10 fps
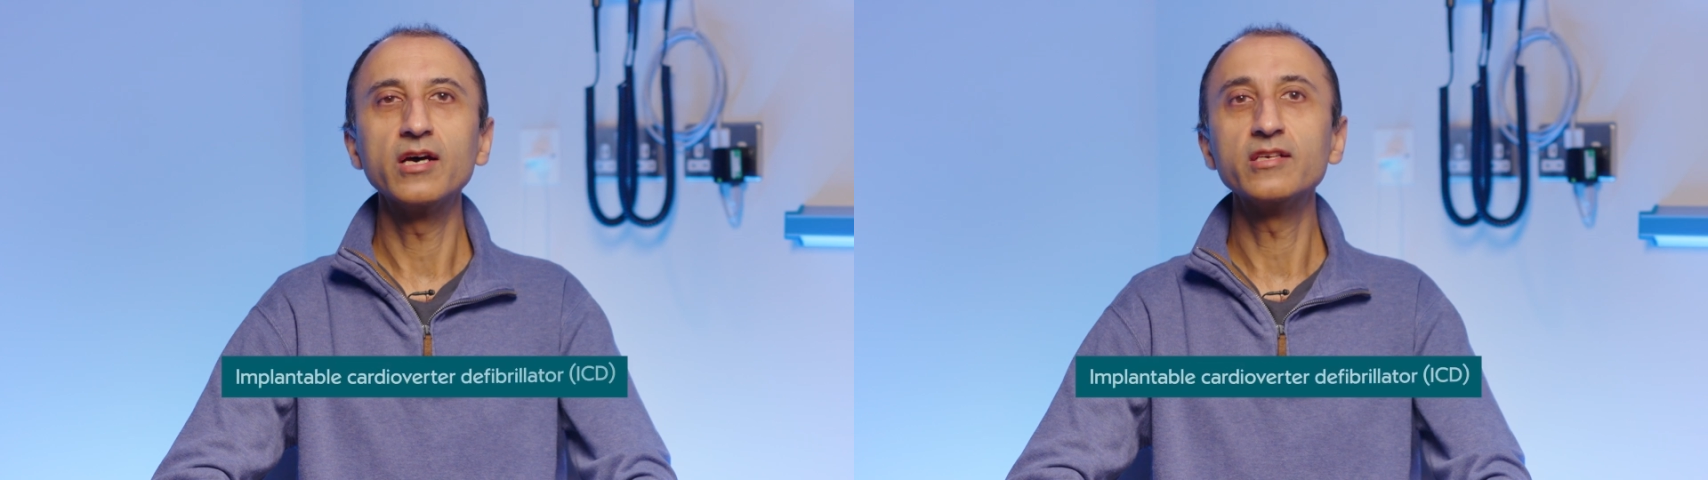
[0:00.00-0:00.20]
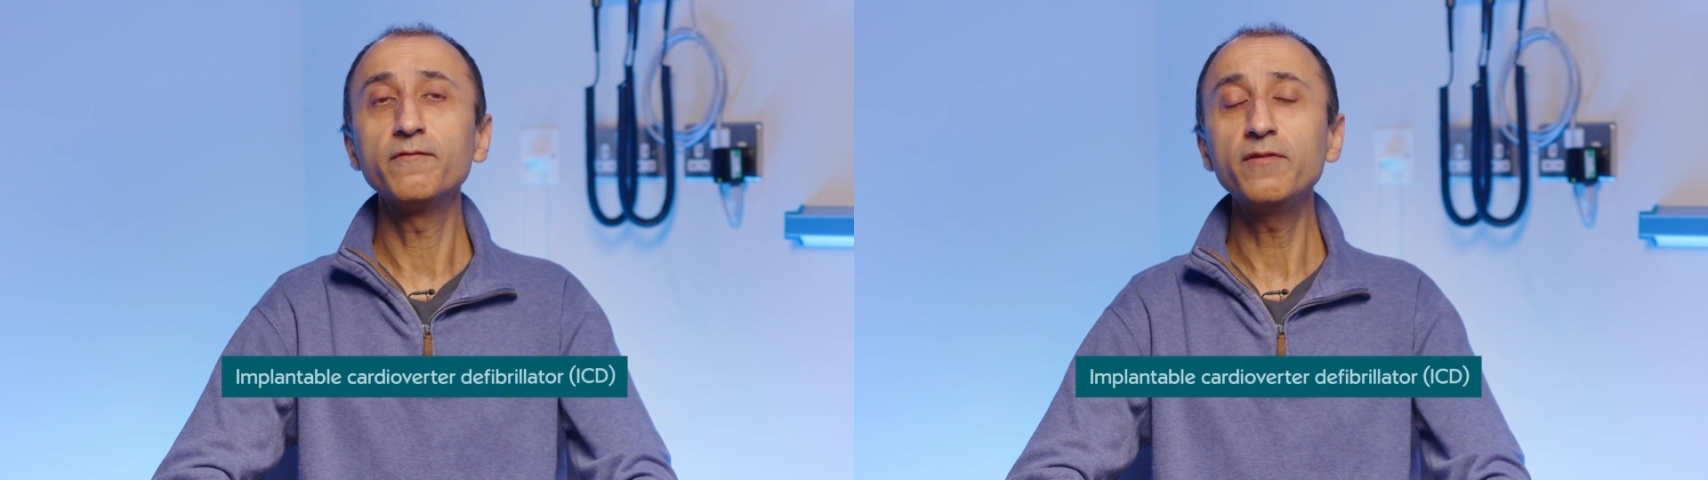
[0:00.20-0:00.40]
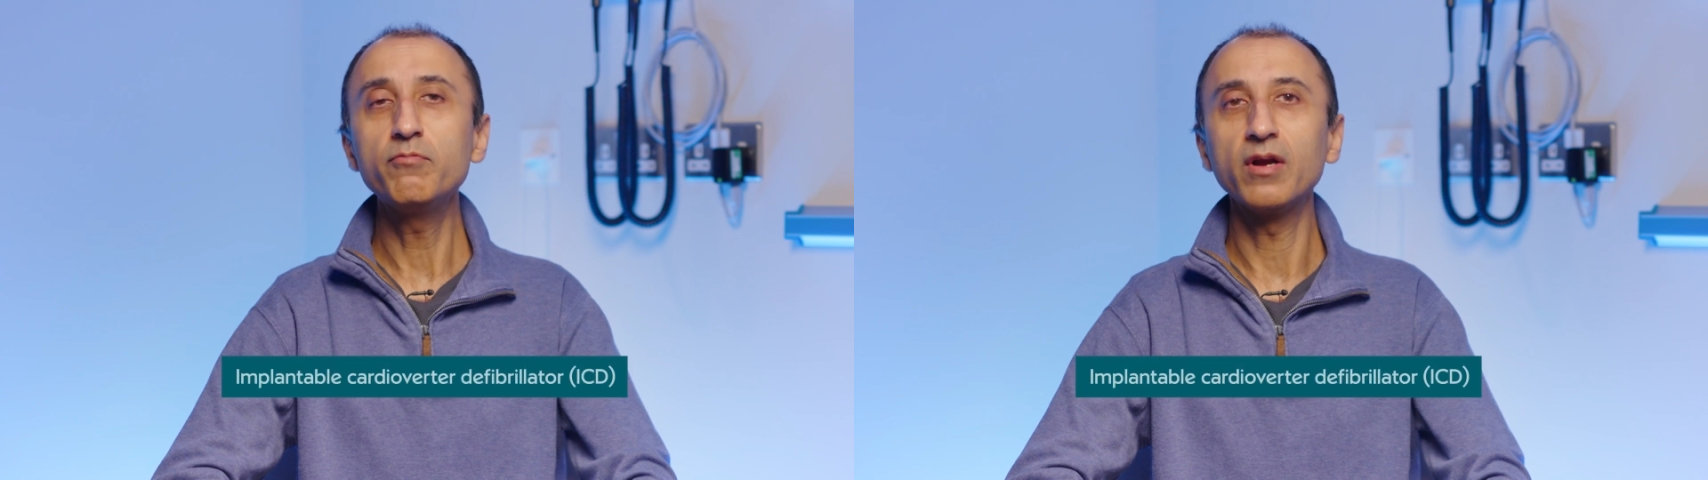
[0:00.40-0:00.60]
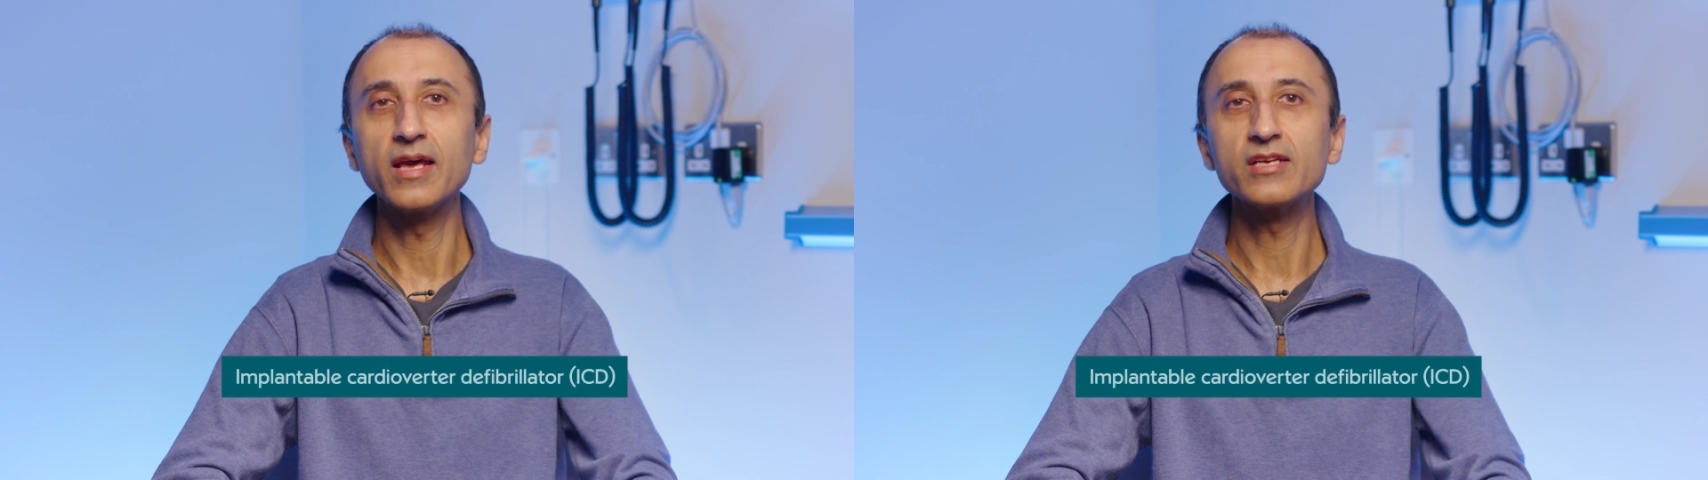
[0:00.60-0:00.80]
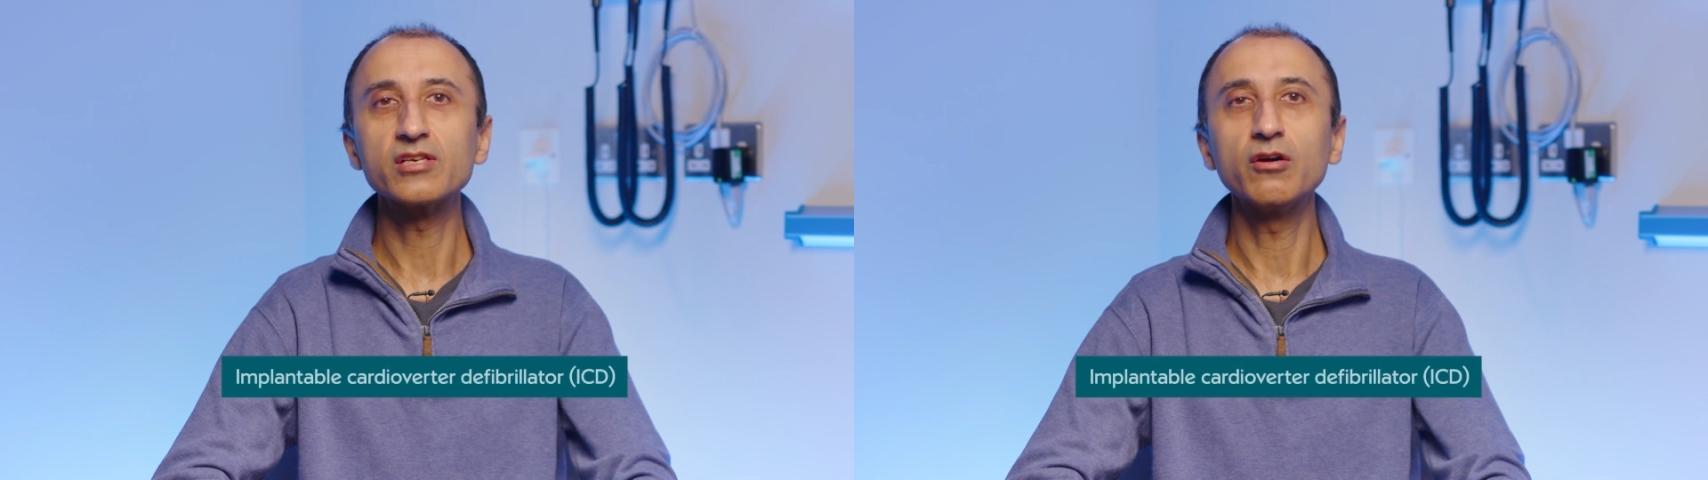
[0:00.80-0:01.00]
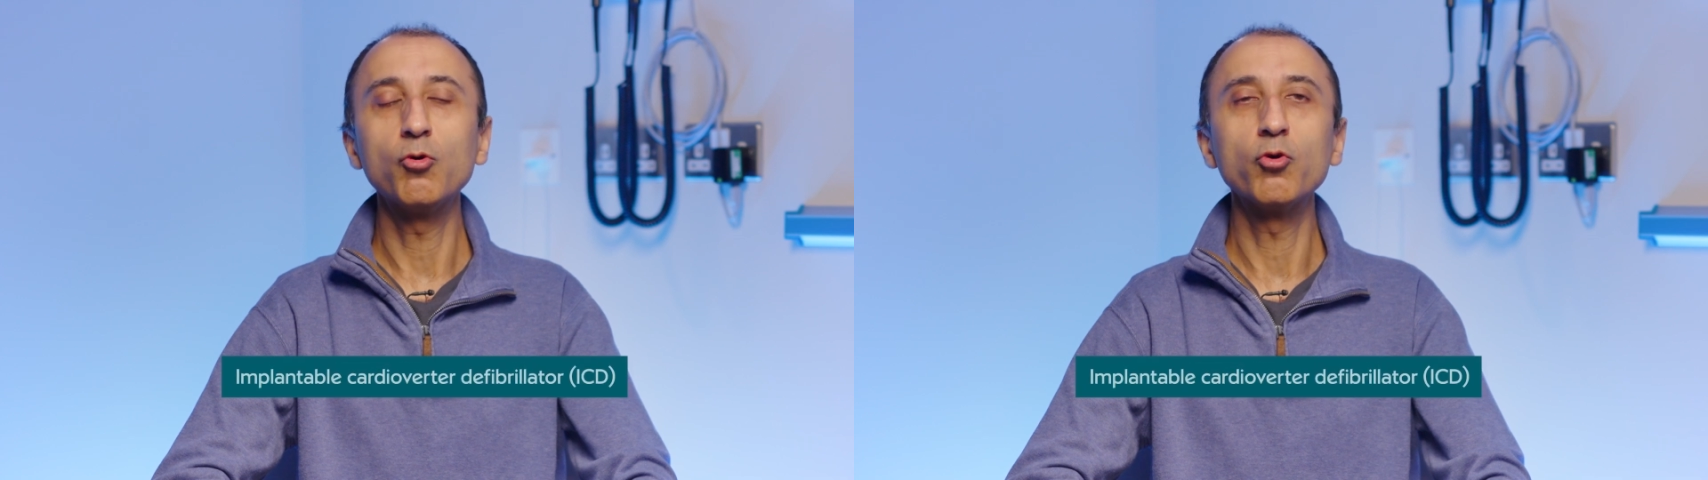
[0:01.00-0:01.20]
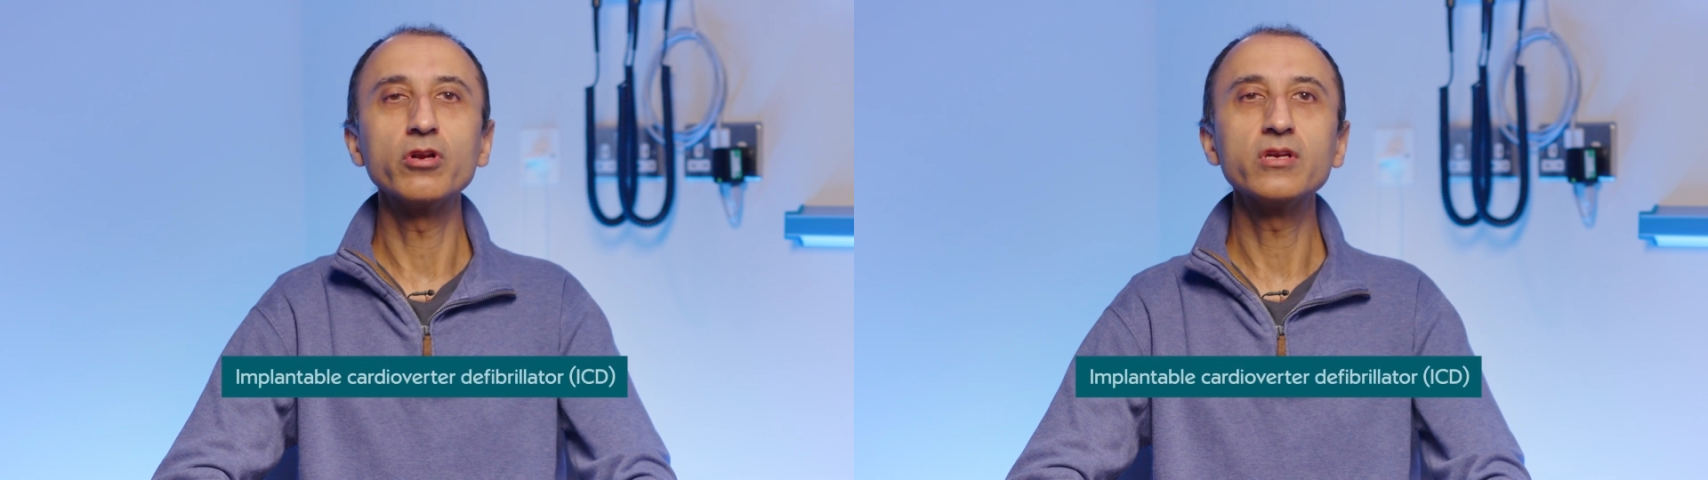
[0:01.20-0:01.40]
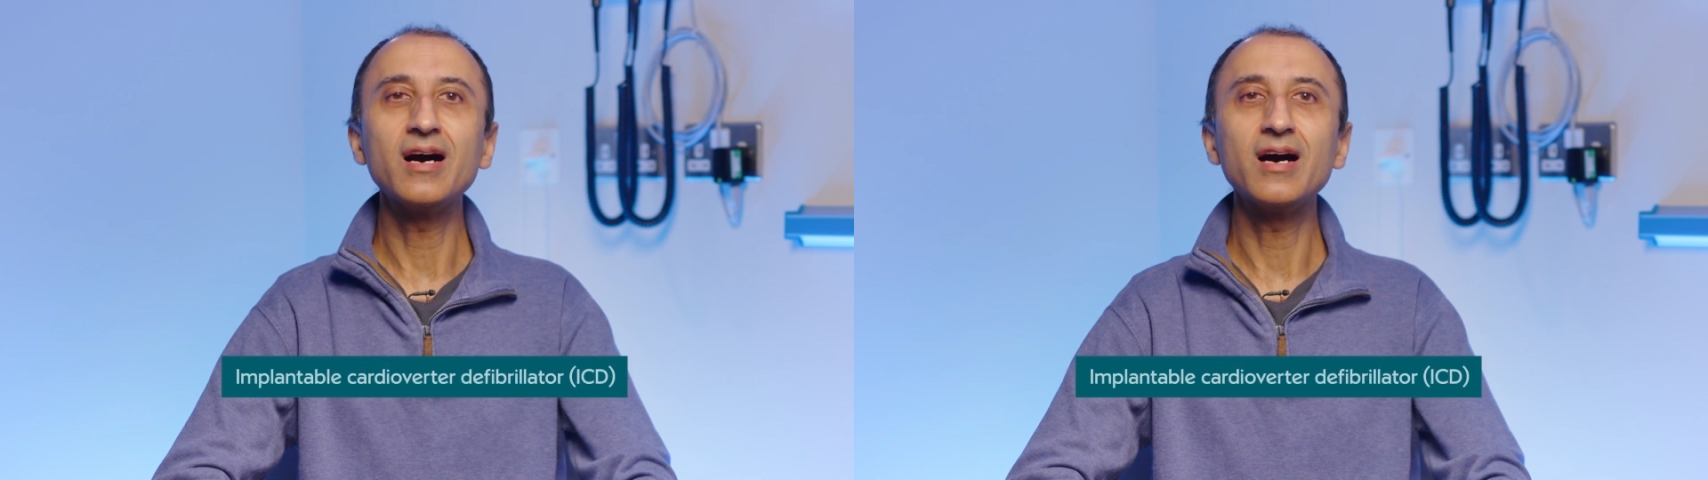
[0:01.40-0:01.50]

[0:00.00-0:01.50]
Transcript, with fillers: a defibrillator or an